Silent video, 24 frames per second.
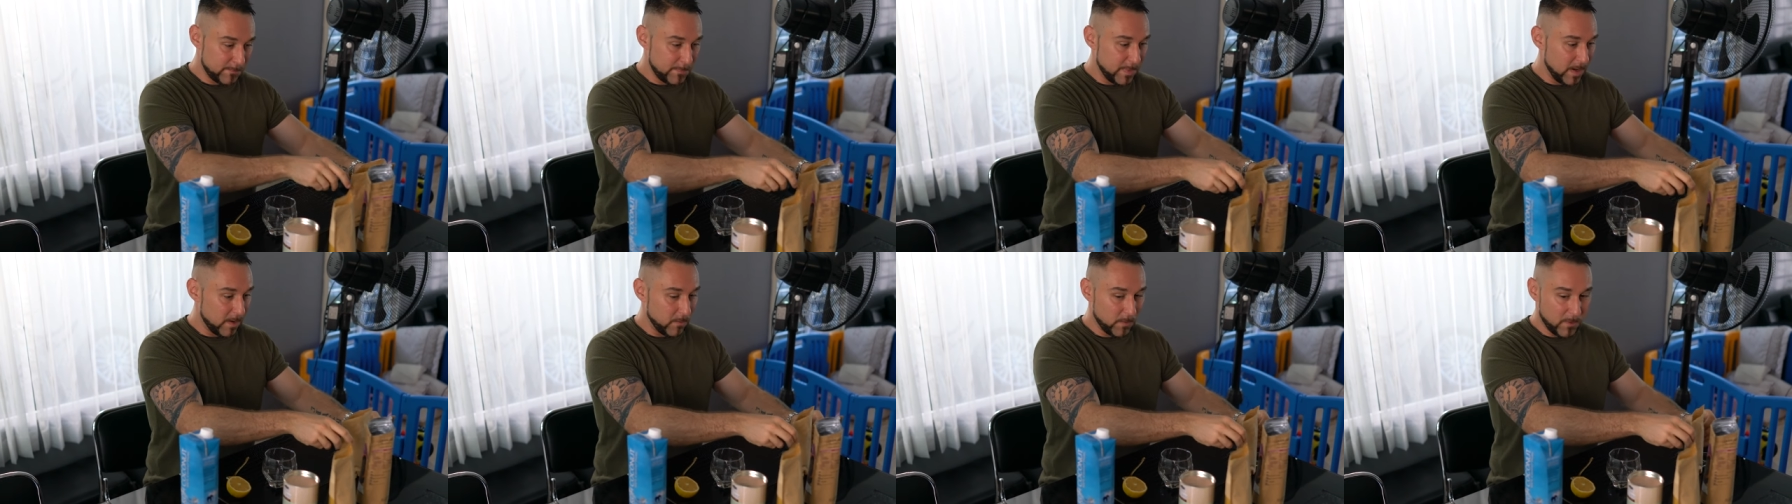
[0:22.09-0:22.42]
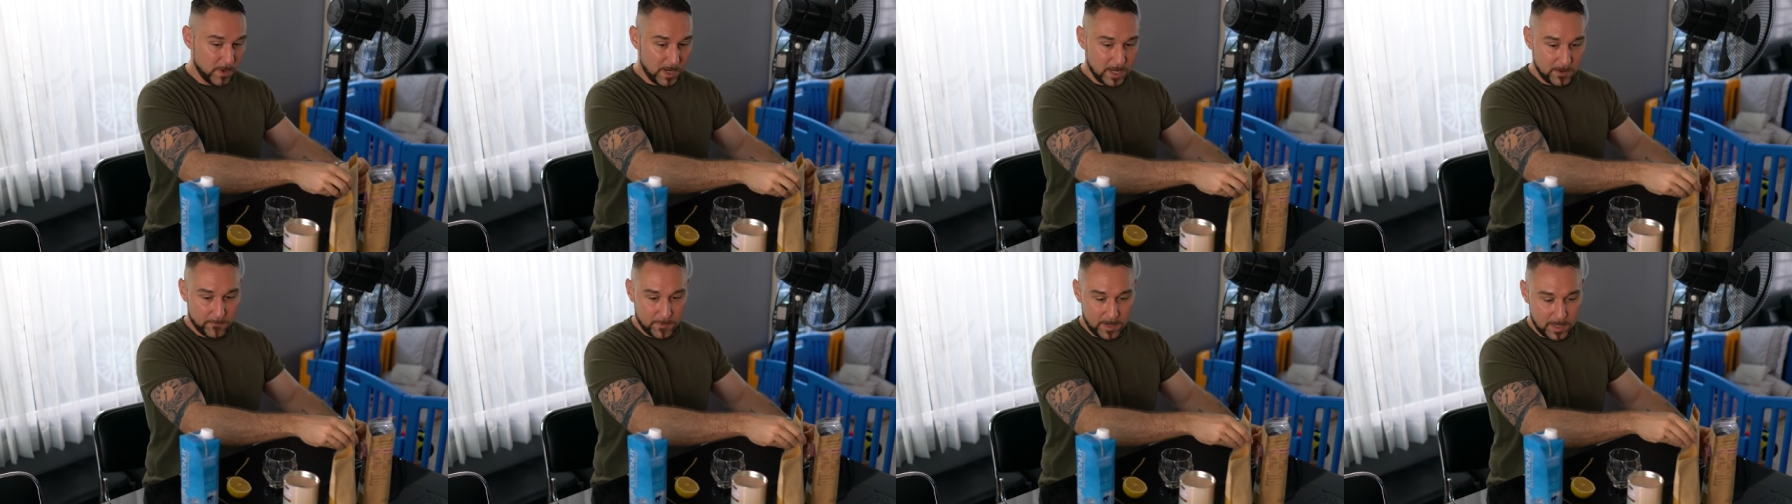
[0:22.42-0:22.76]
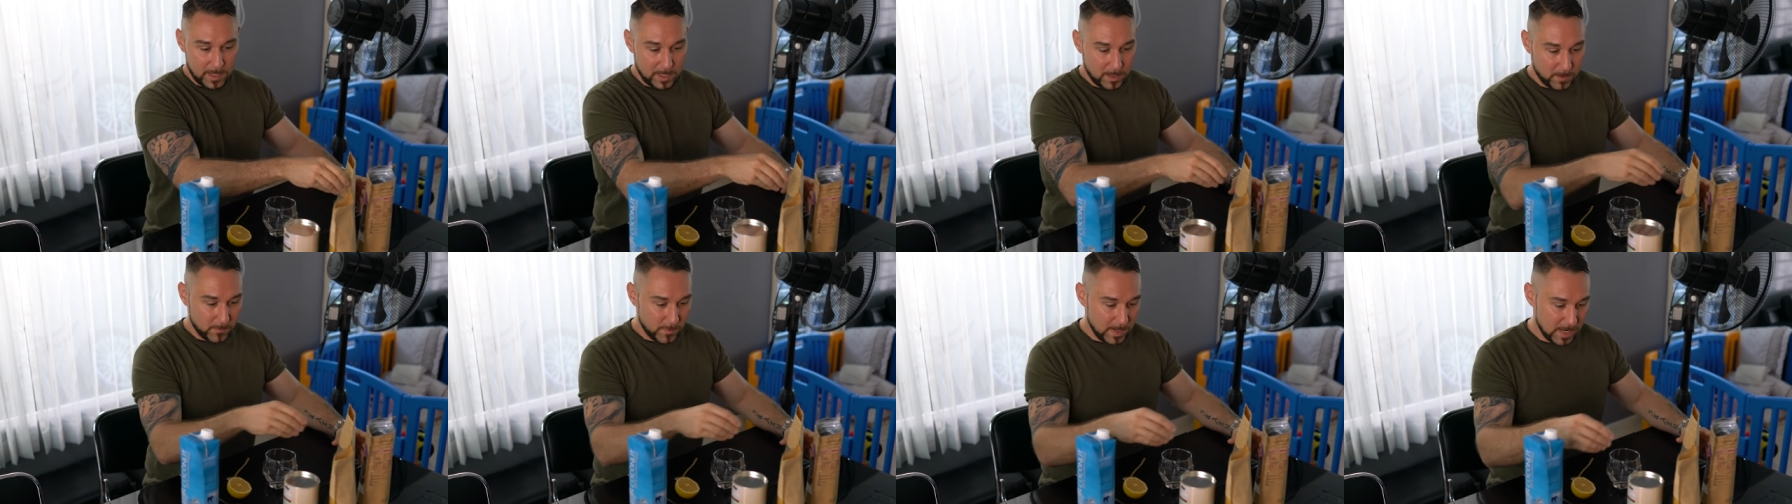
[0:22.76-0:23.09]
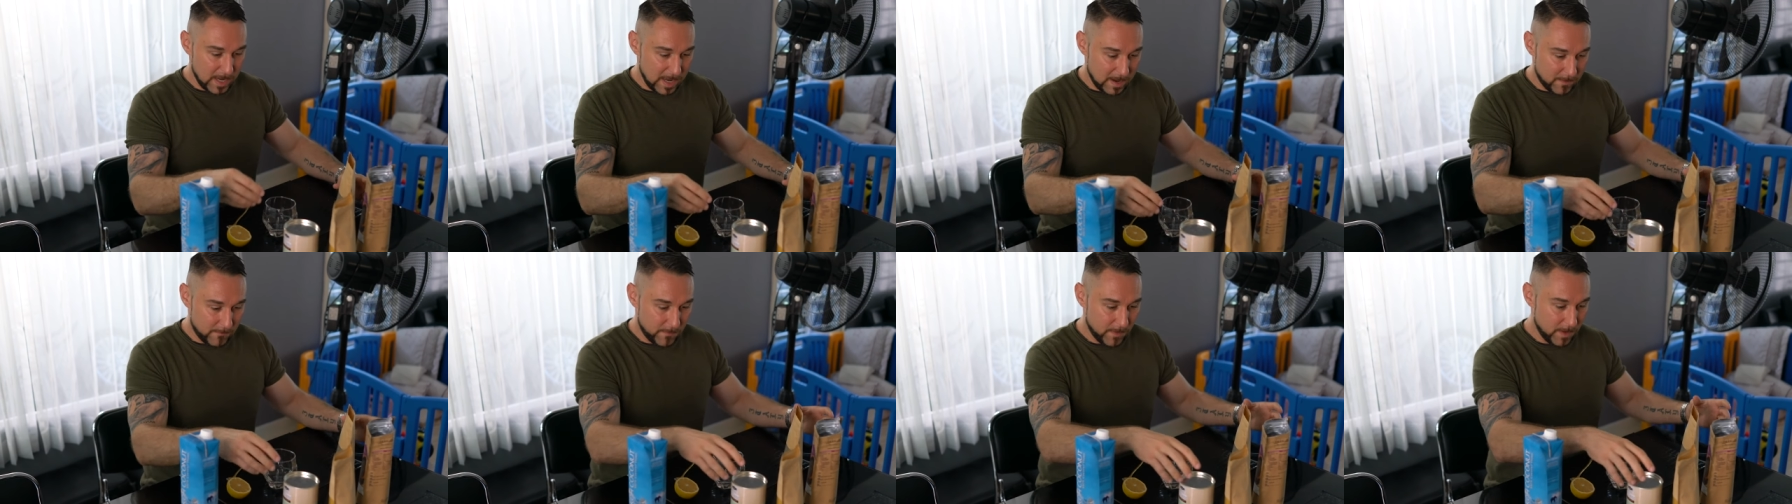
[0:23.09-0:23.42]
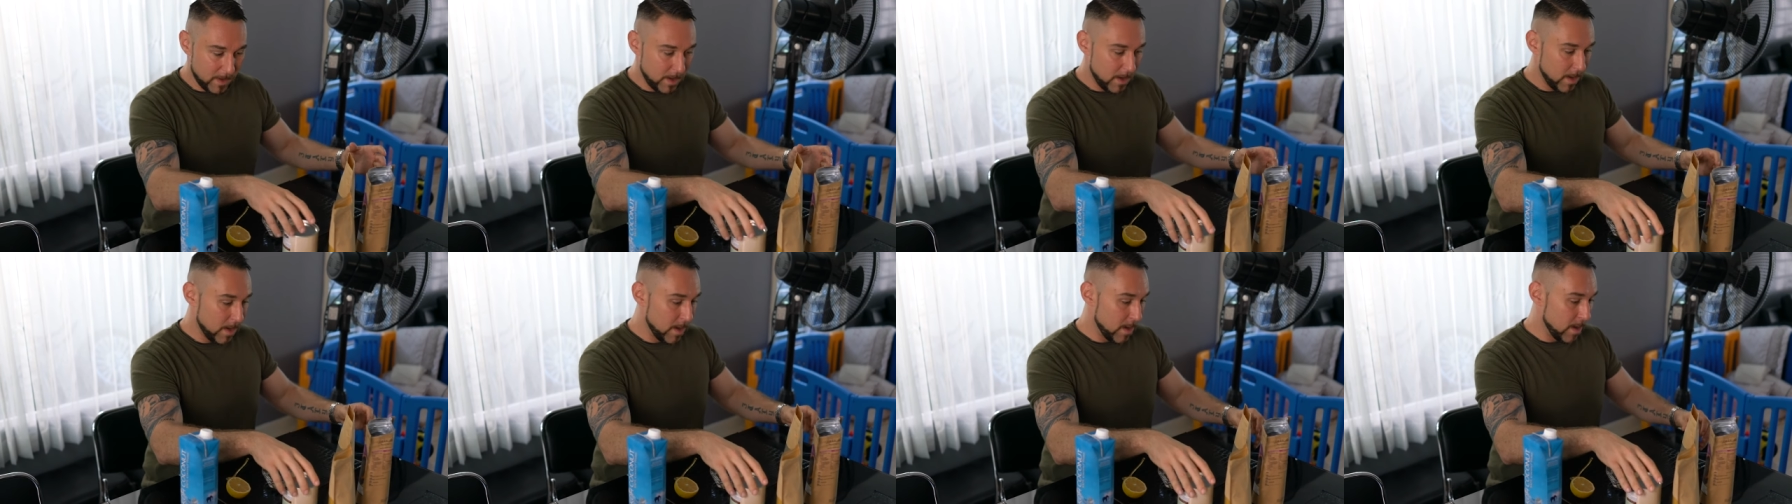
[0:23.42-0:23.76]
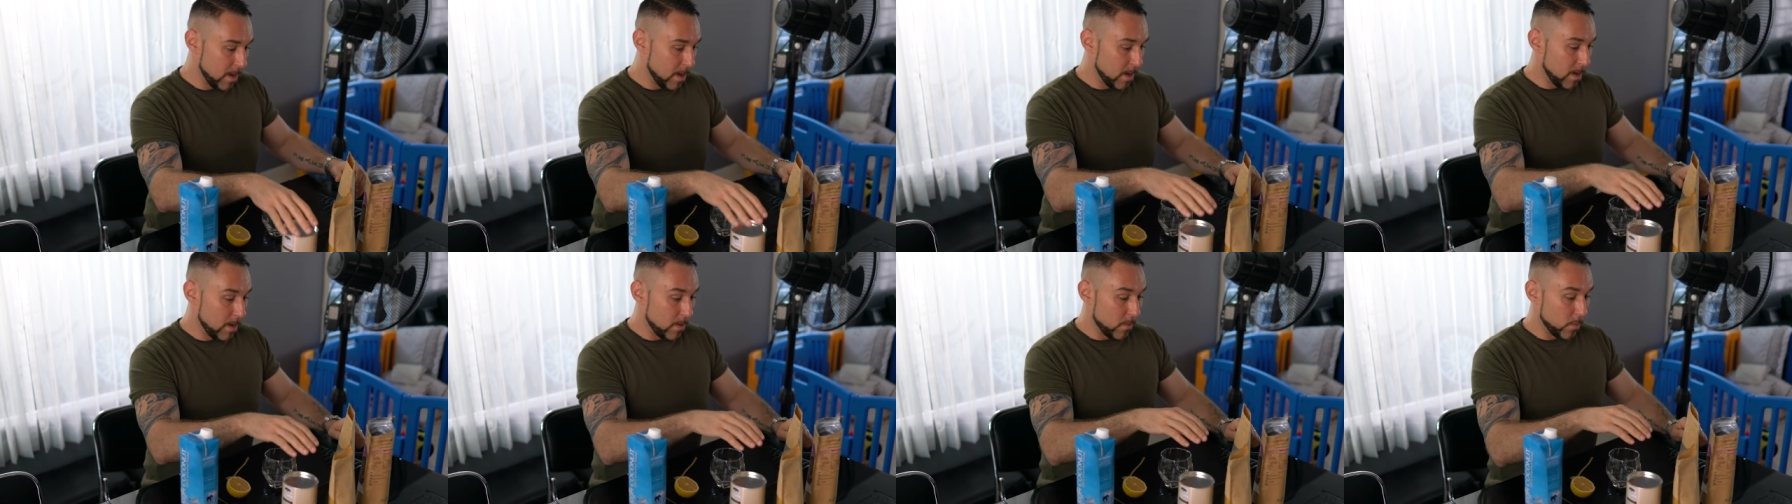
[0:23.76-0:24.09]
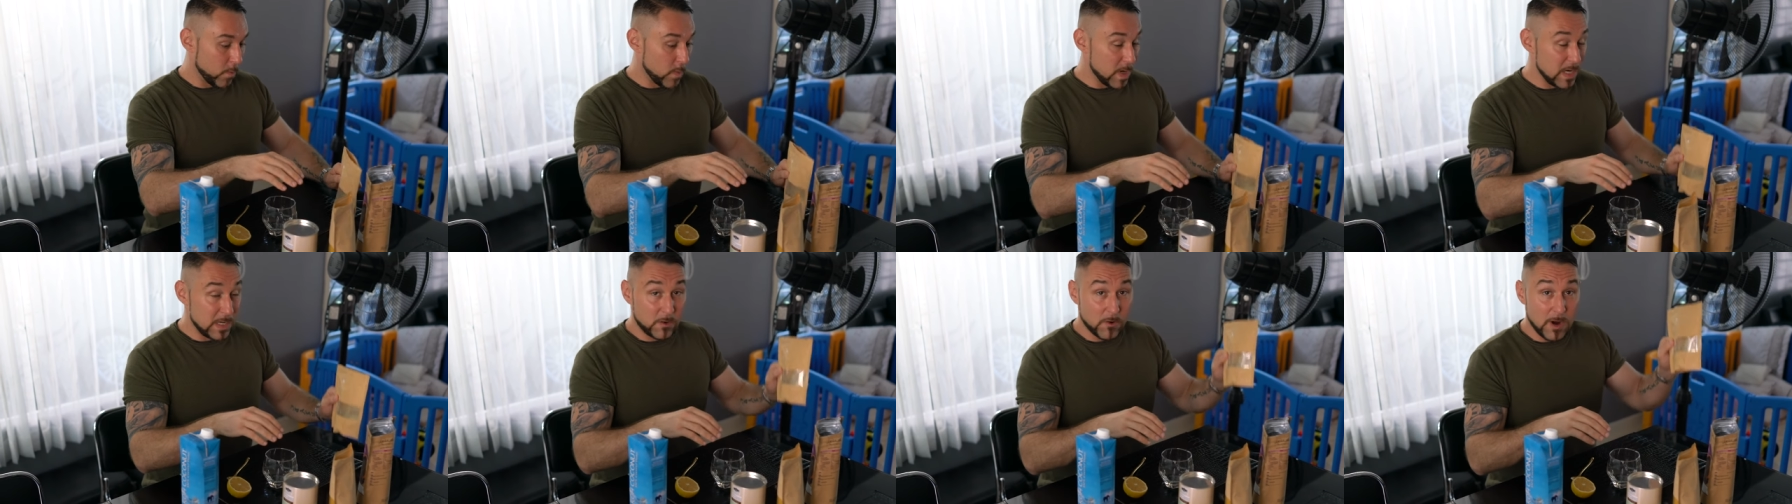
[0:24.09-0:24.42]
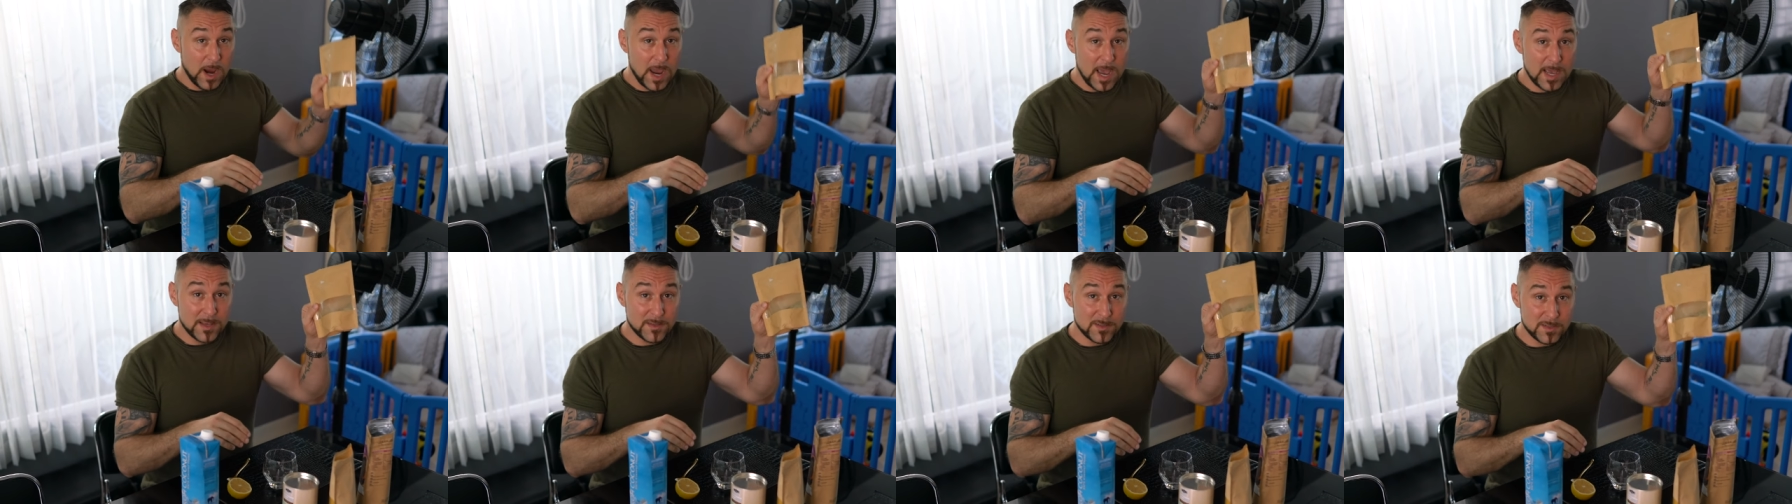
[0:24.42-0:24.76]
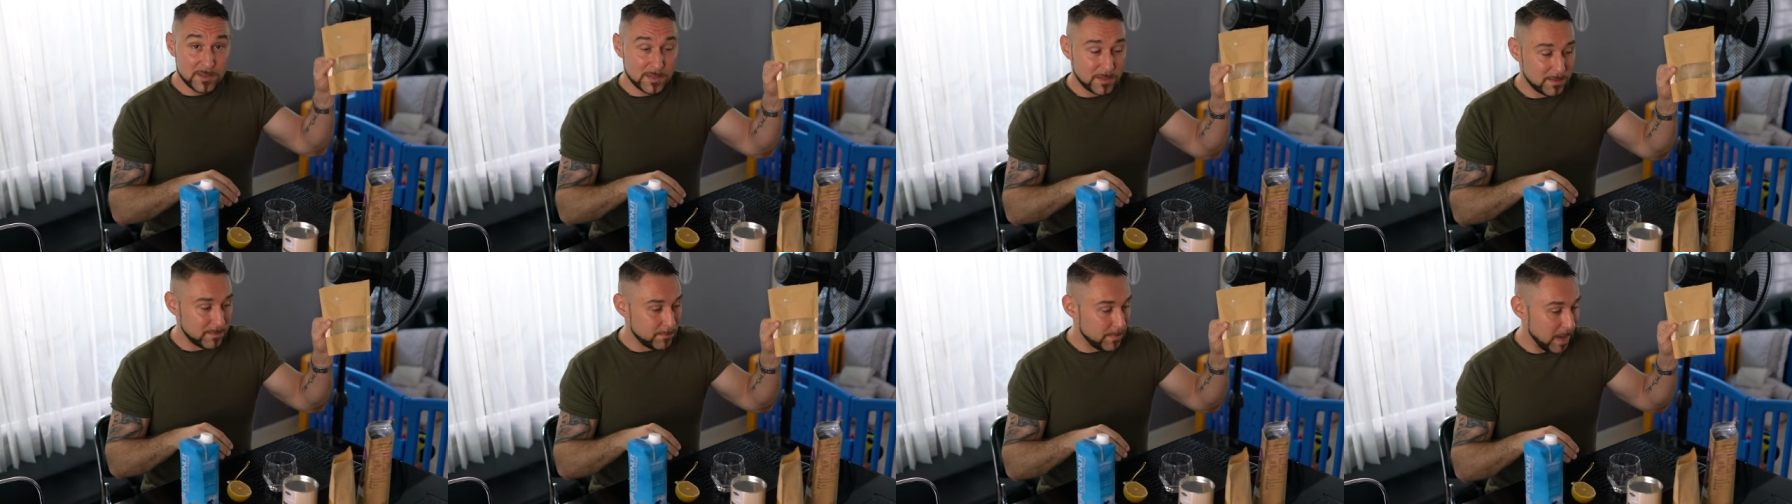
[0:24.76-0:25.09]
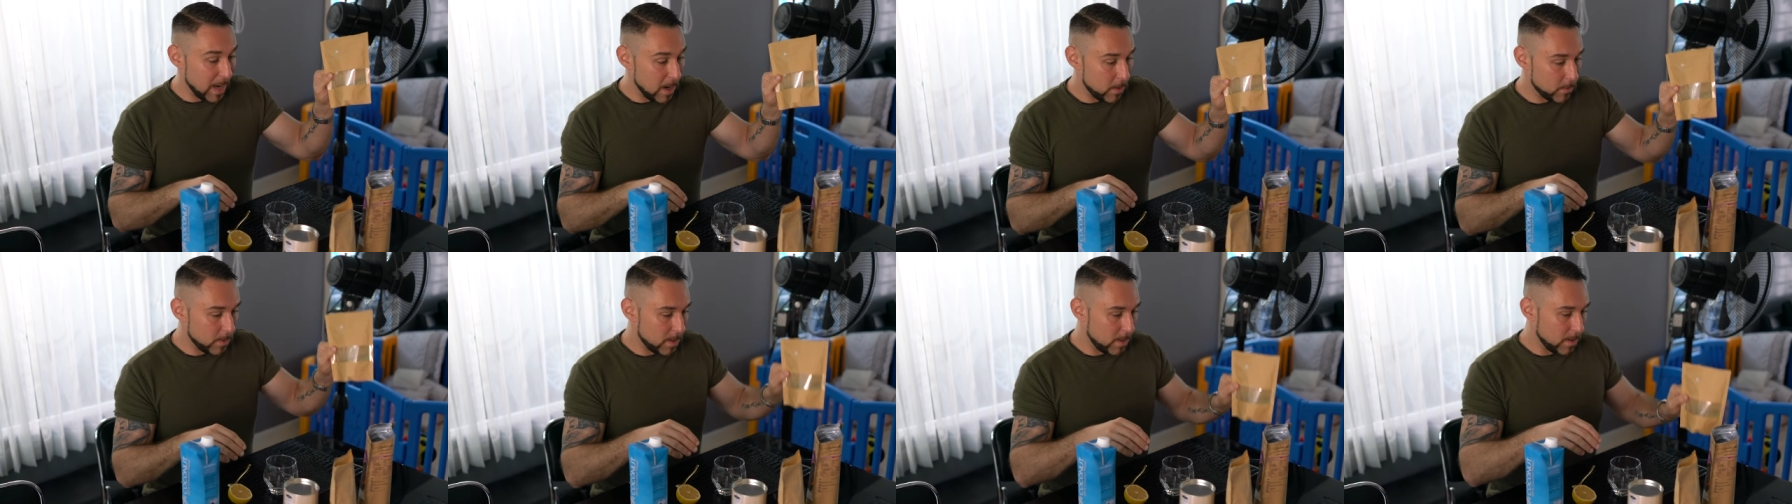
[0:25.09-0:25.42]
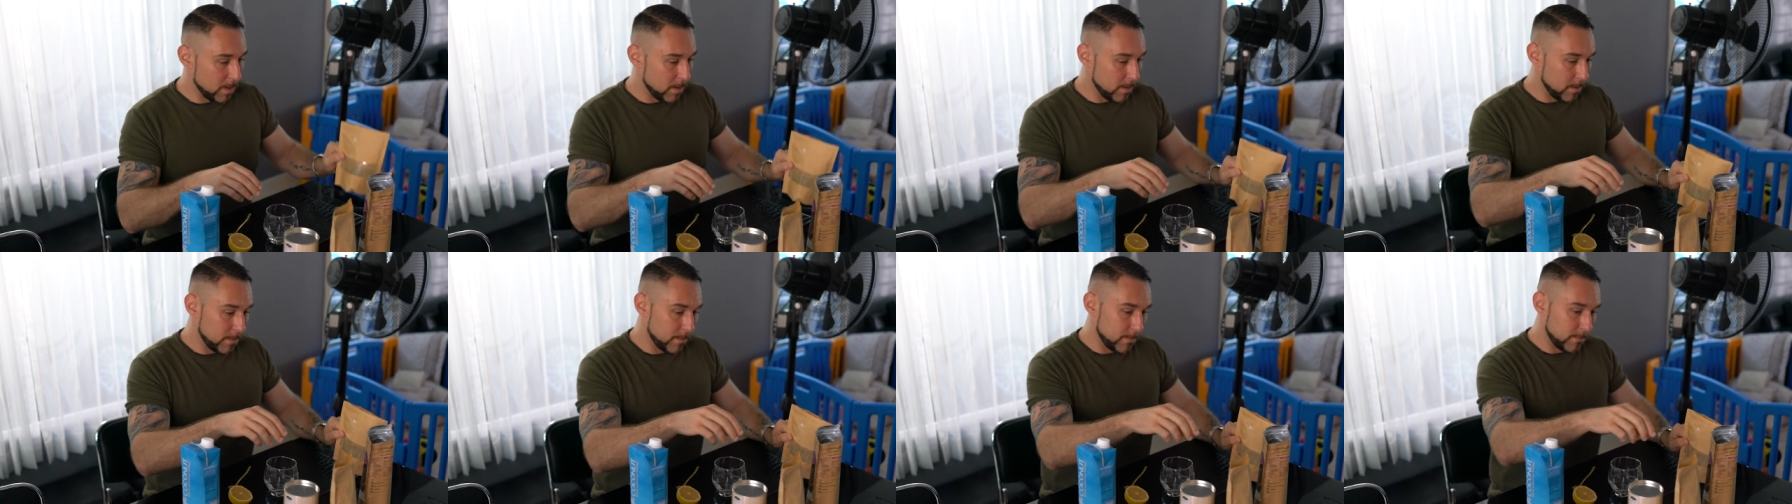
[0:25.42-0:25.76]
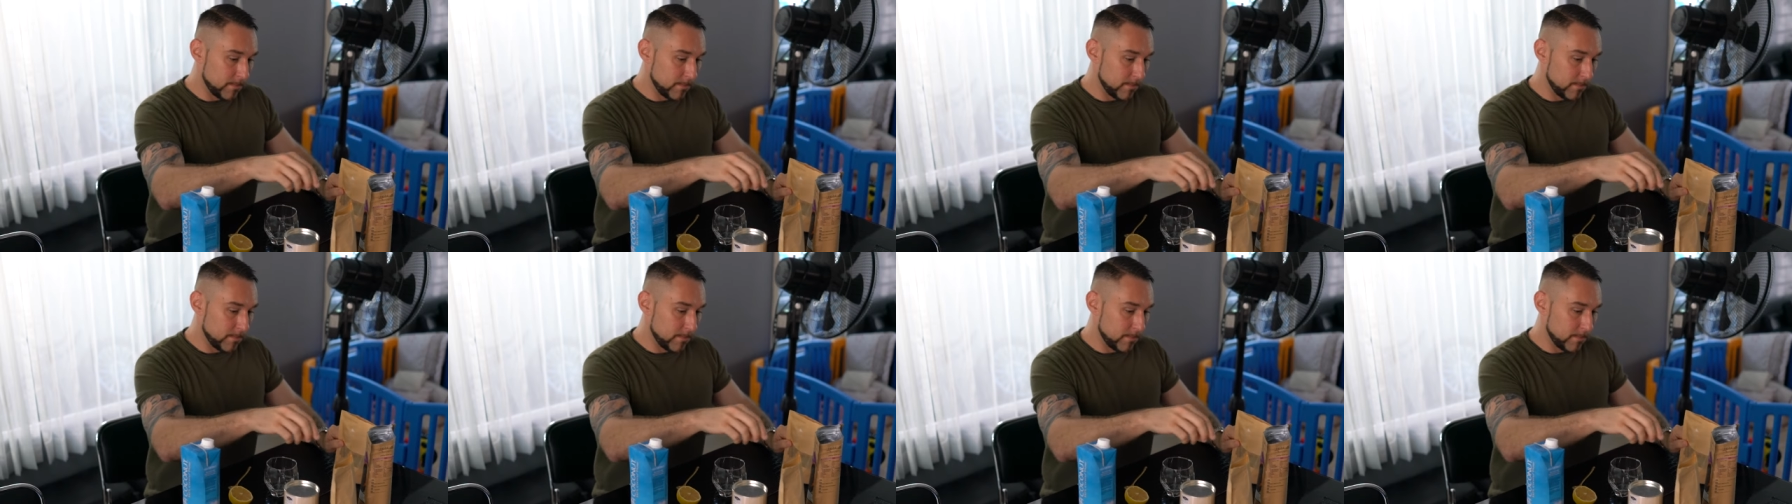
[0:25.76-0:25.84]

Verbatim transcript: but right, right here we have wheatgrass powder.